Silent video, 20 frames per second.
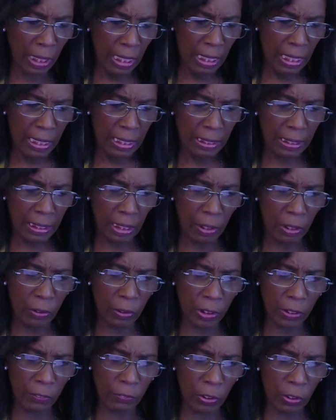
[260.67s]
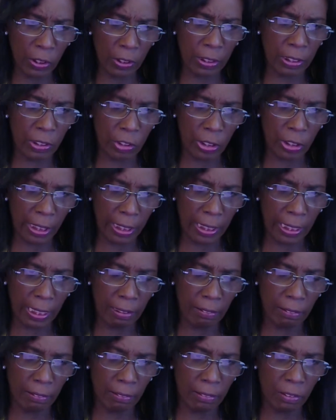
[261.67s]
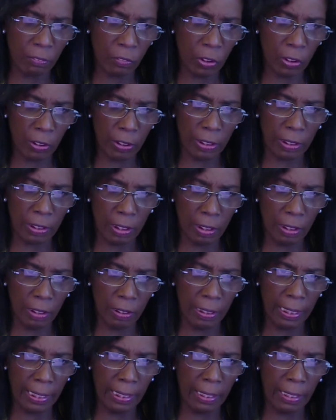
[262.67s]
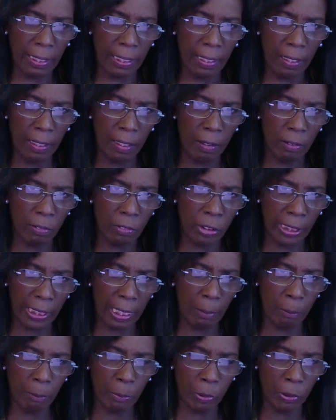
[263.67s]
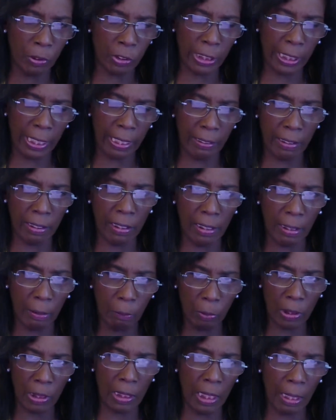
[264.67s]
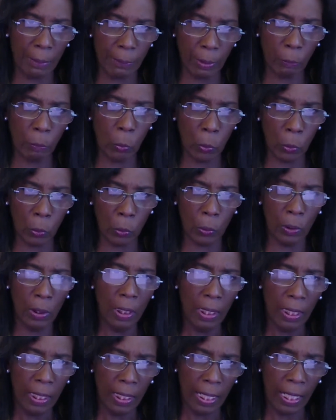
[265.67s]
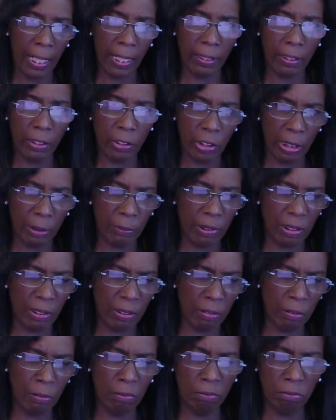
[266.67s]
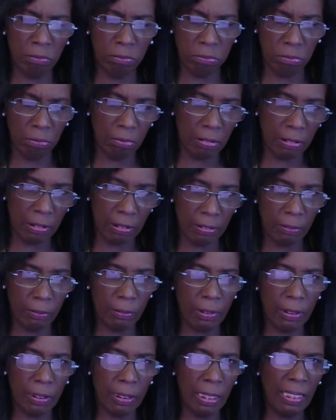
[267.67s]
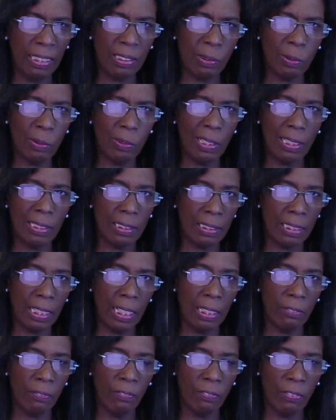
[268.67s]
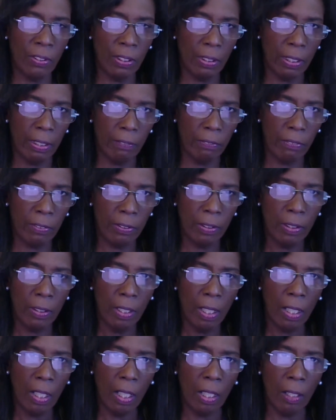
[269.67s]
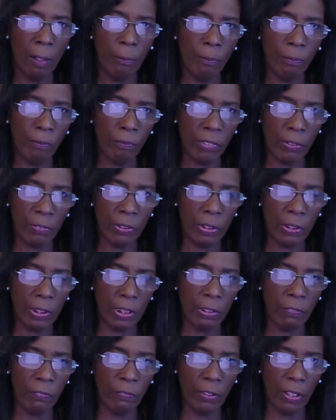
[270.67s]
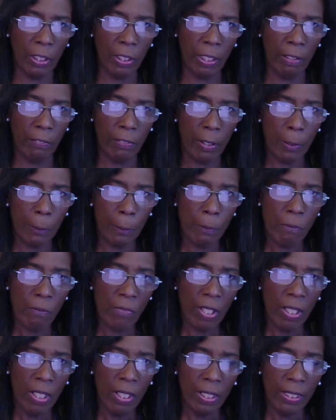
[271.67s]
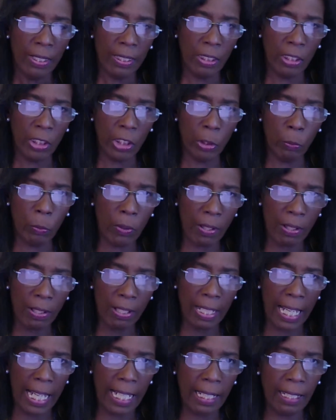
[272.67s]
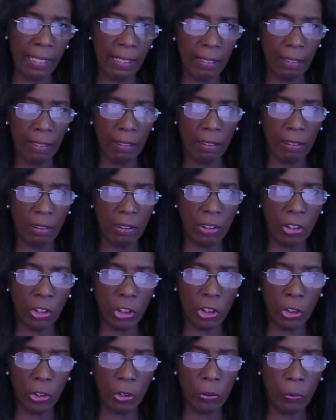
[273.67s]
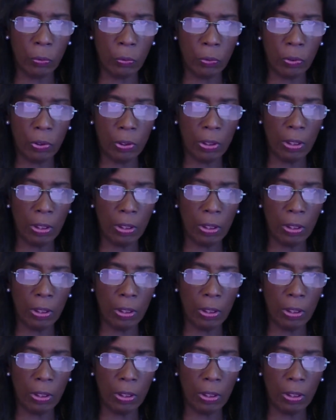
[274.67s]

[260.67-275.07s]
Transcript: So you've got this you've got this girl, checkout boy or checkout girl, and they want to climb the wall, and the GM says, oh, let's call that a scale of 5, difficulty of 5. You would then use